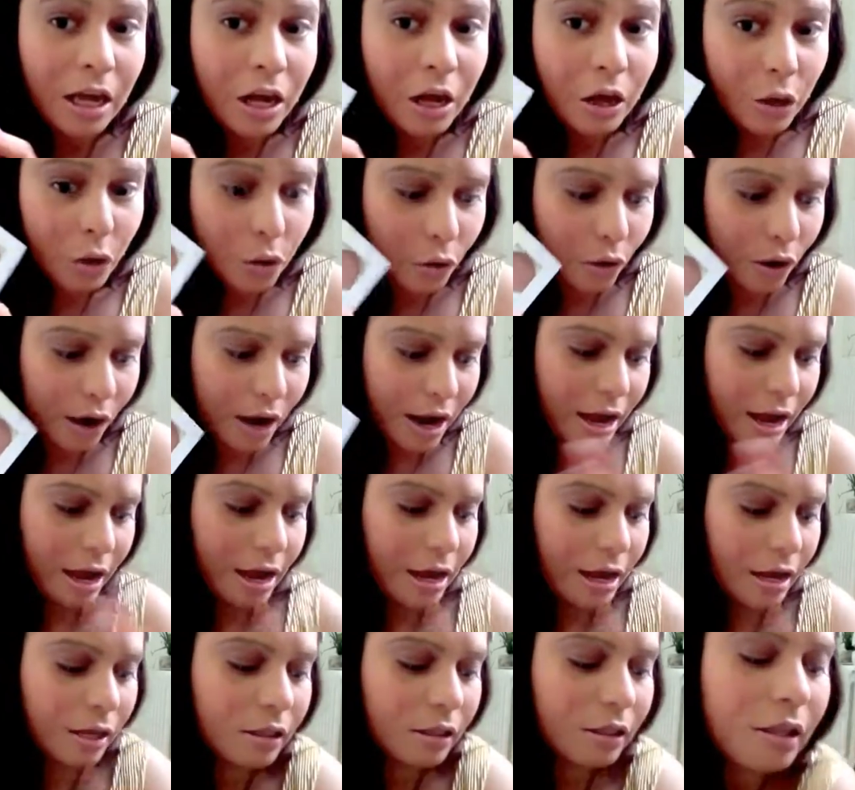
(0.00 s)

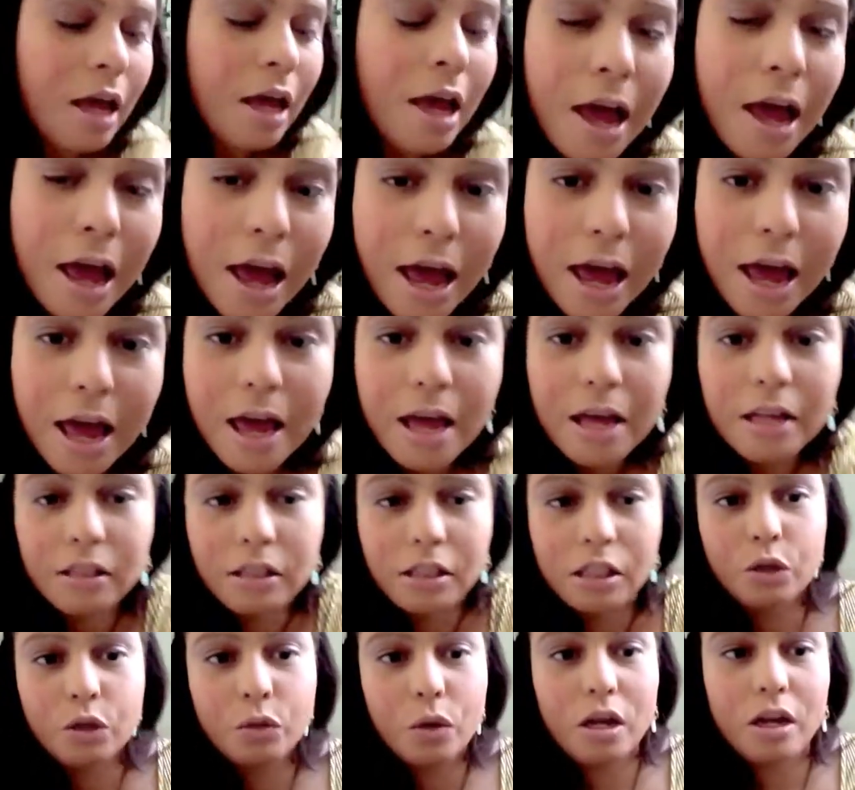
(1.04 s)
creams, and
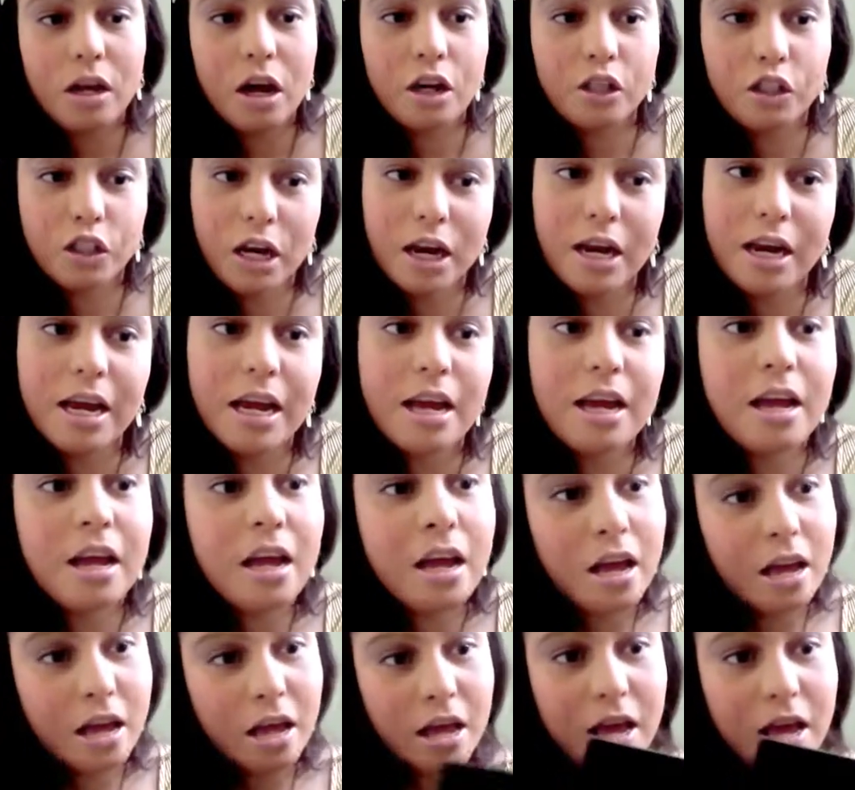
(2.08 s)
this one actually
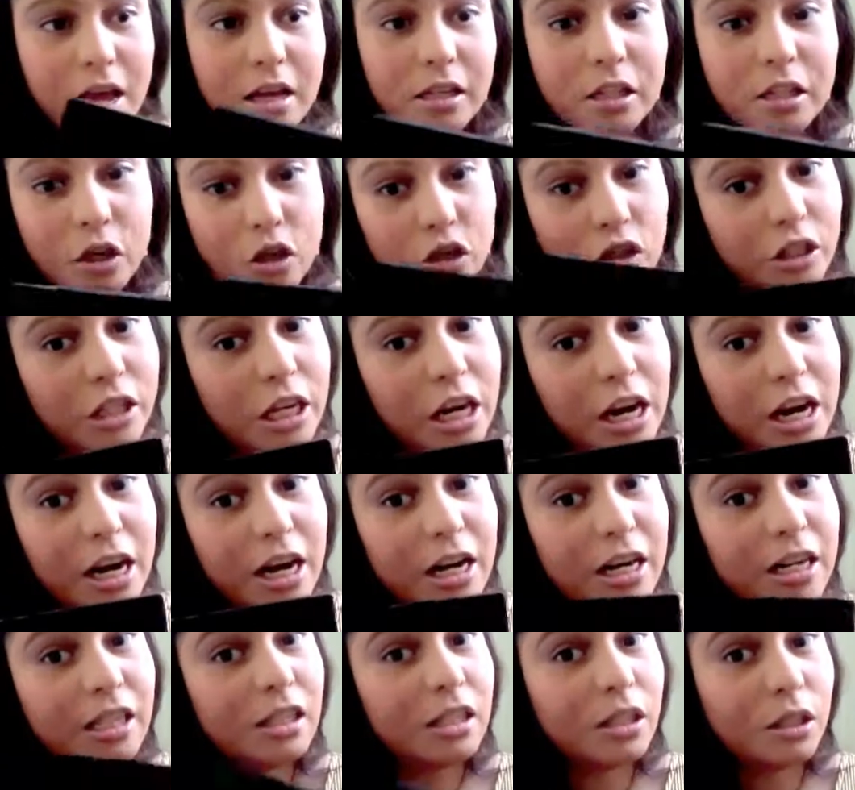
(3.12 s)
is
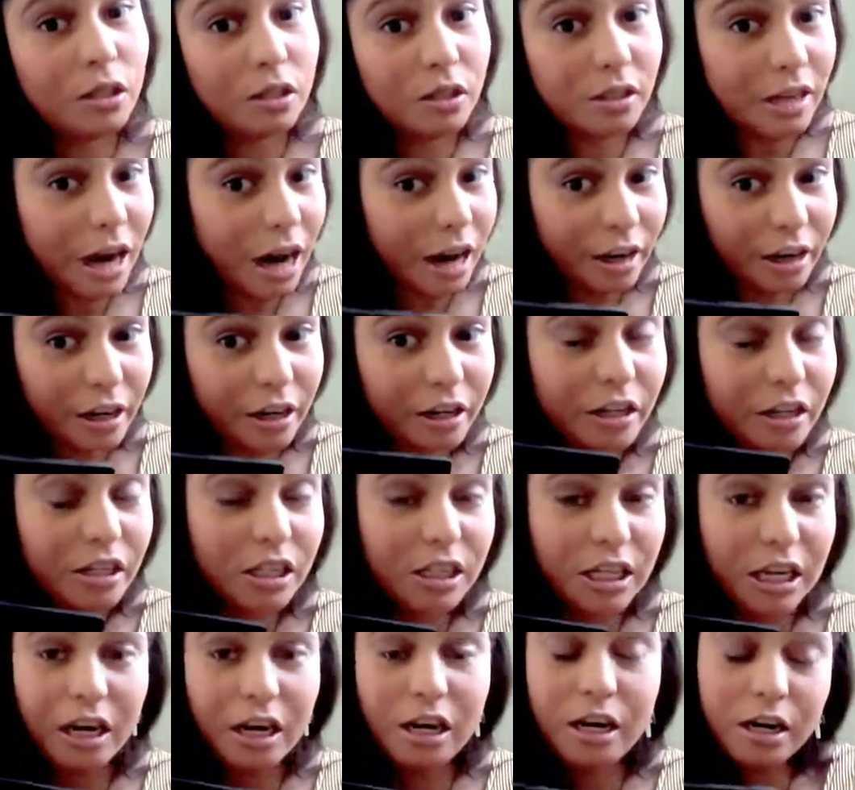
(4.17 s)
concealers. Darker
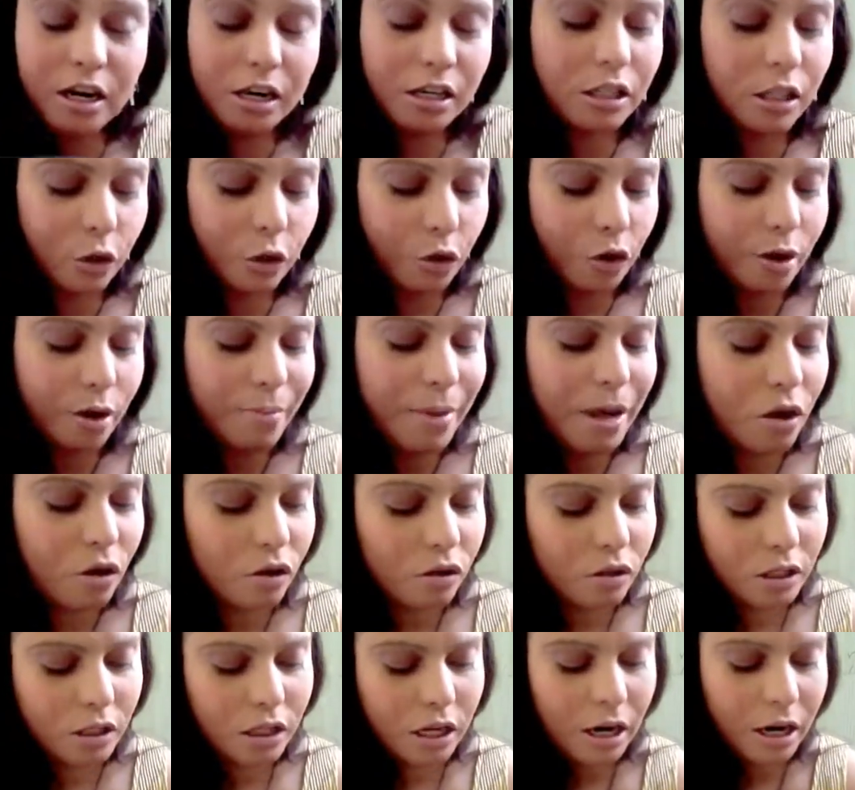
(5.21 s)
concealer is the creamy
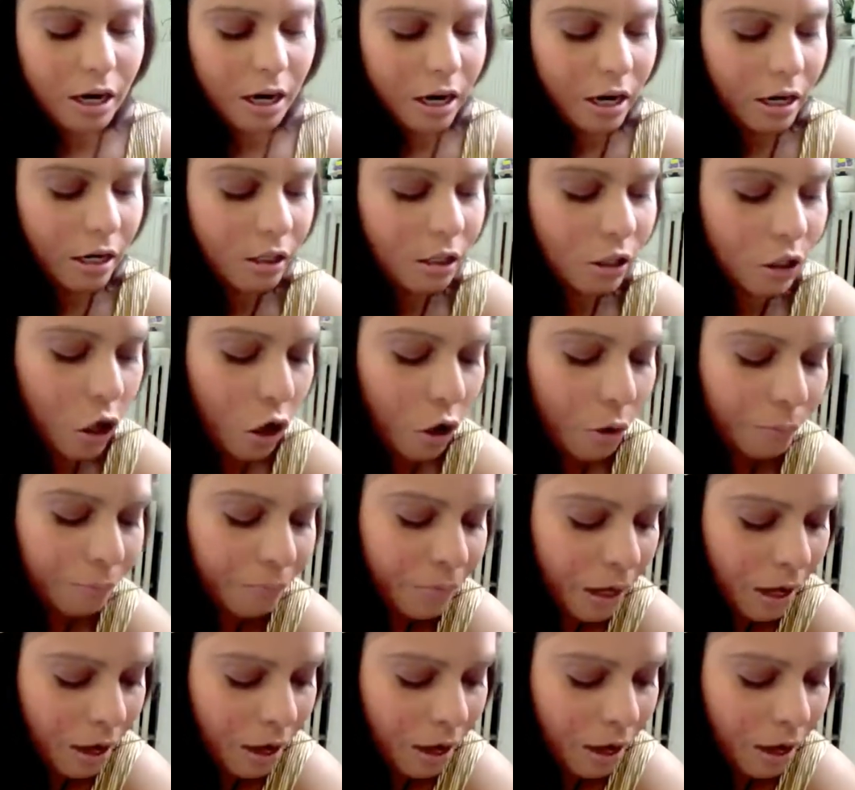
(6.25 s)
concealer. So